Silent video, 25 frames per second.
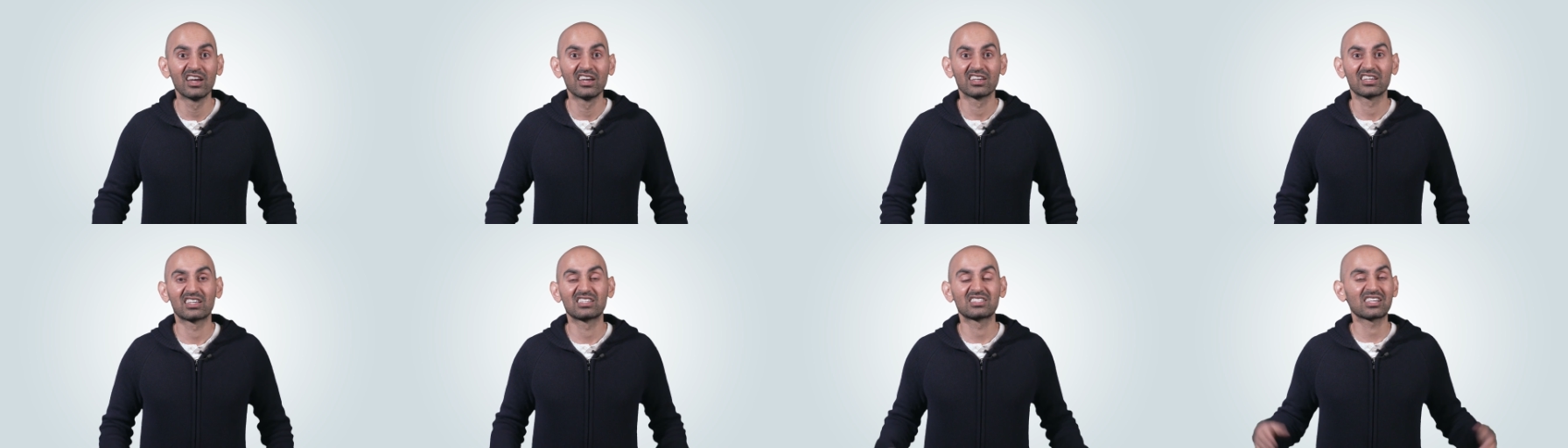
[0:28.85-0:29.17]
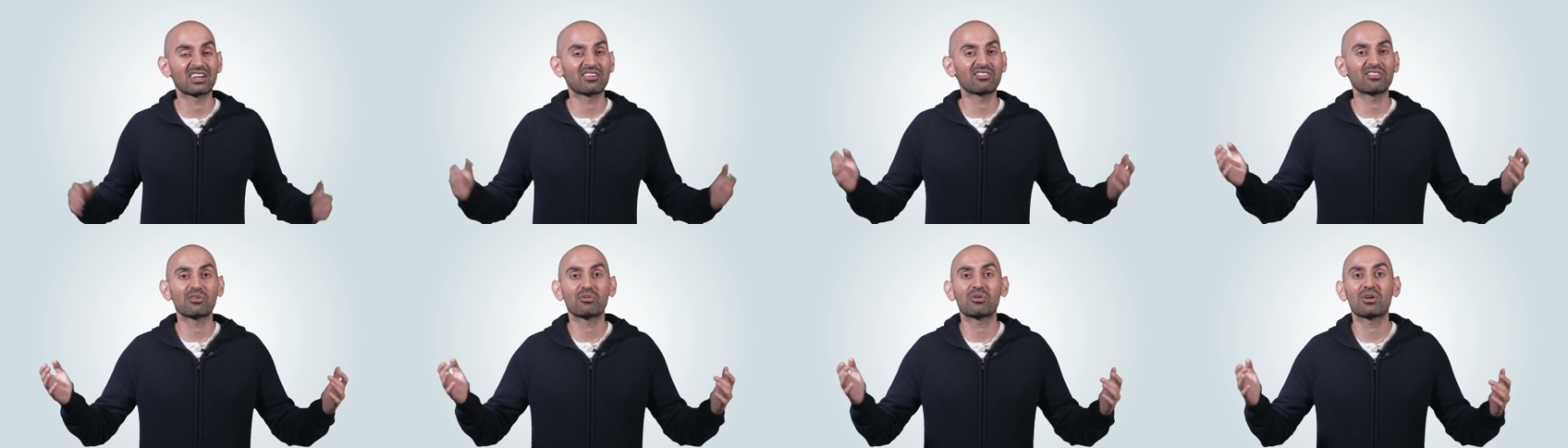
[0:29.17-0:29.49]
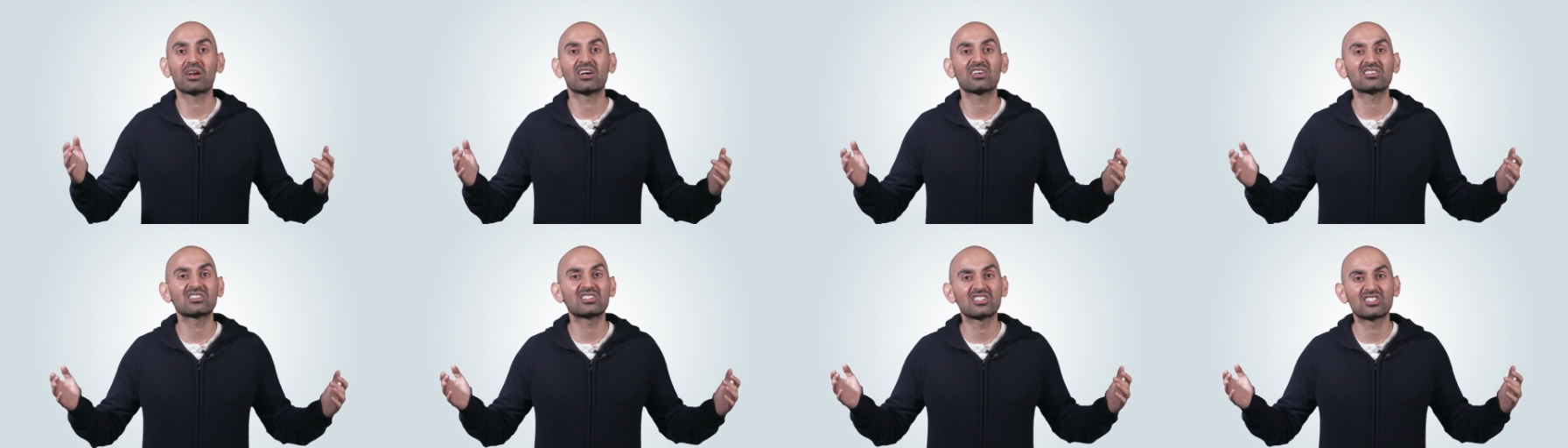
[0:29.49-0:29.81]
Because everyone
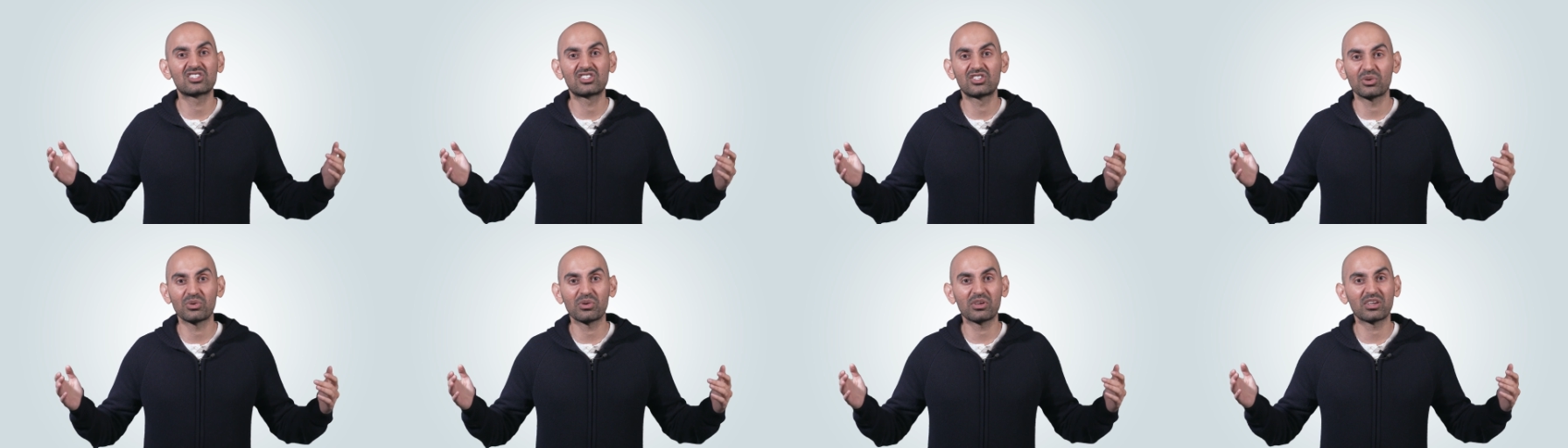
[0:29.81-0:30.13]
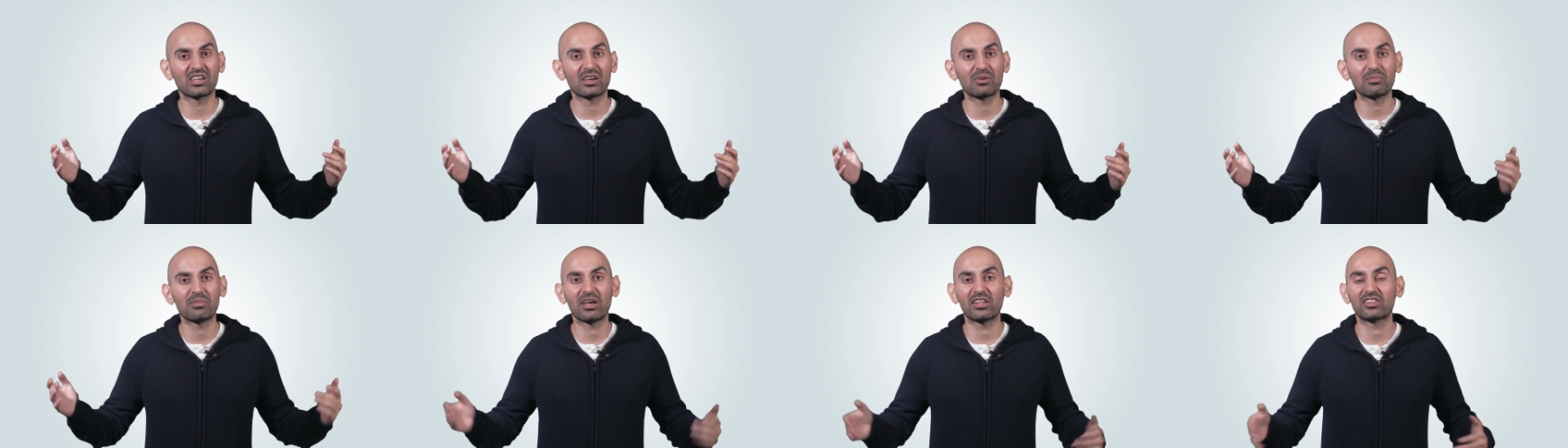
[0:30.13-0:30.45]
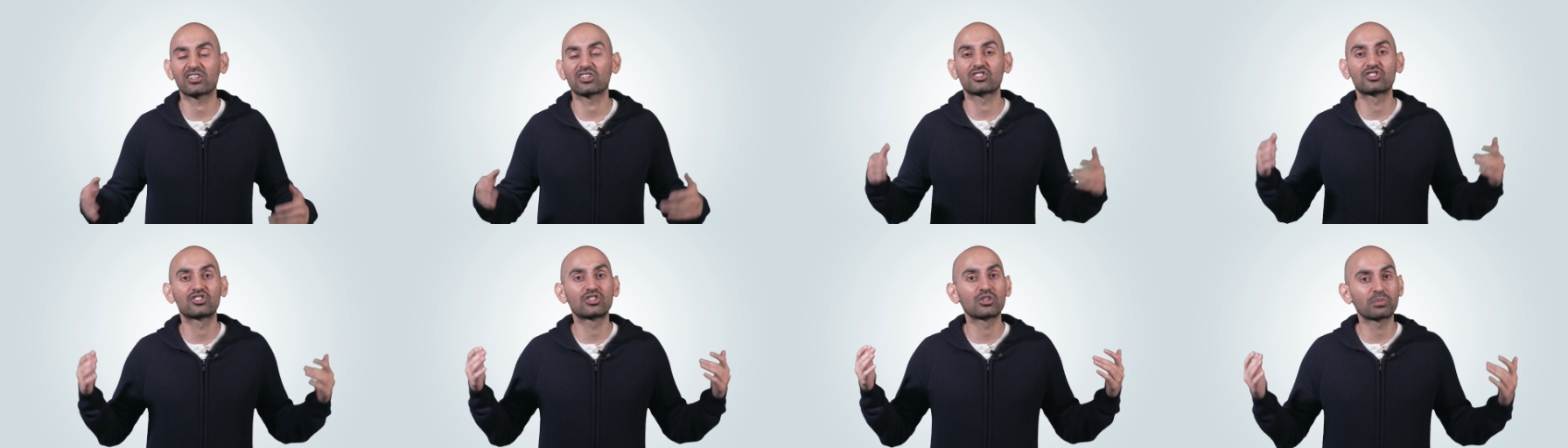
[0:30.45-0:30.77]
else is doing them,
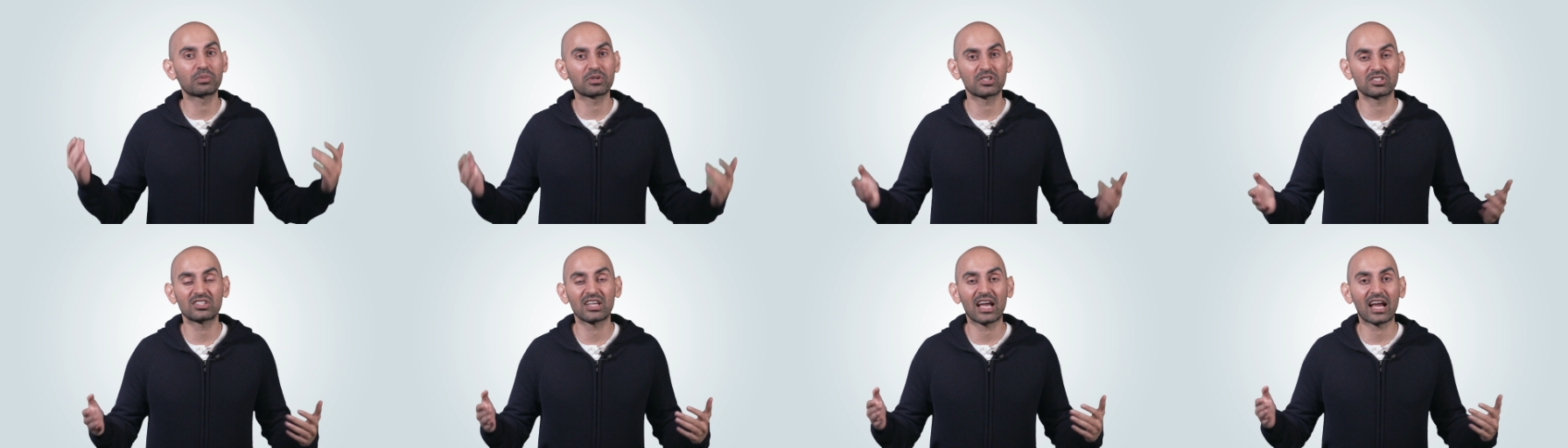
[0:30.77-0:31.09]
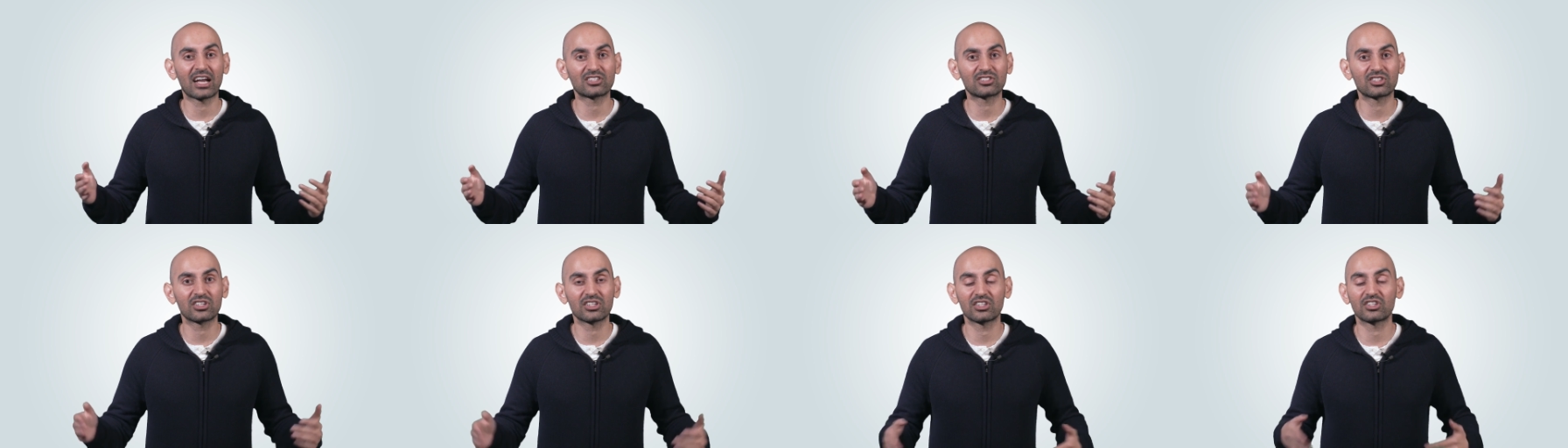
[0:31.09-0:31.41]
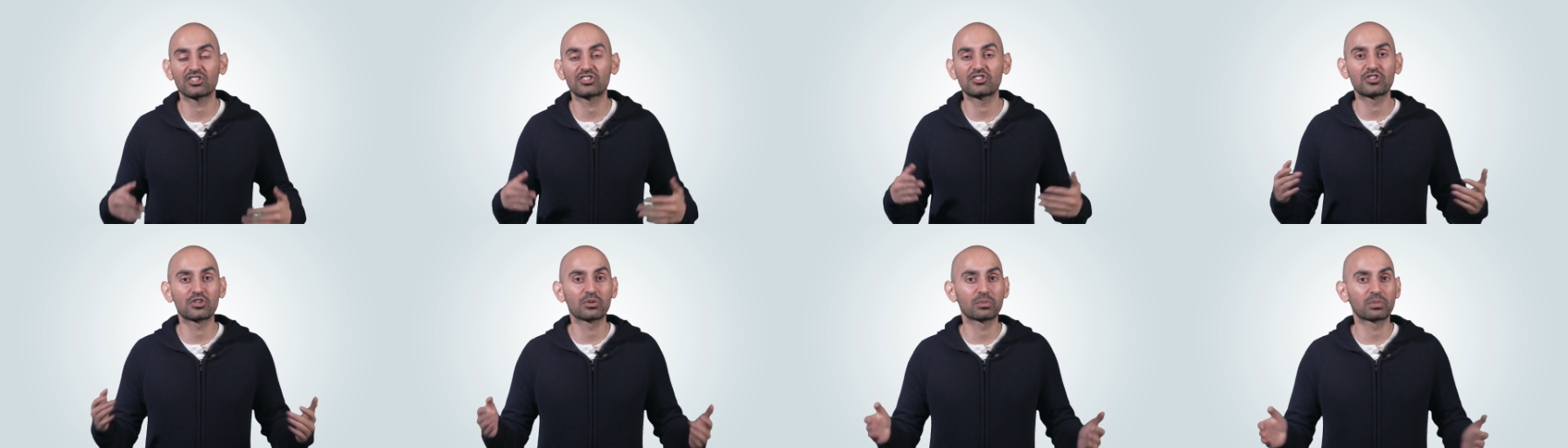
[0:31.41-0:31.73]
they're super saturated, they're
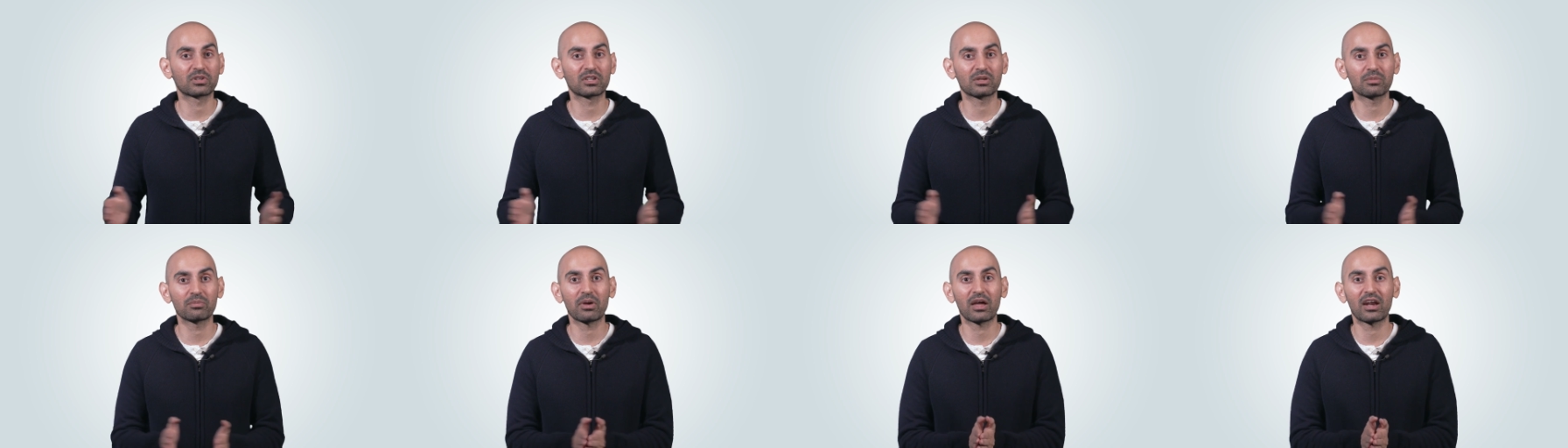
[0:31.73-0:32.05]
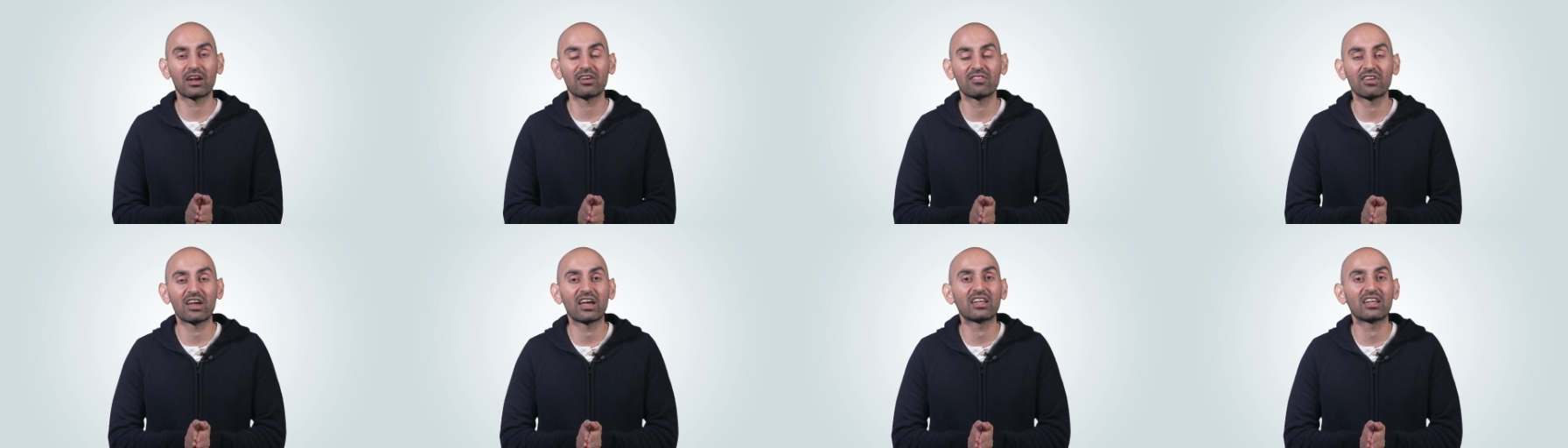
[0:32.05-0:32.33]
super competitive,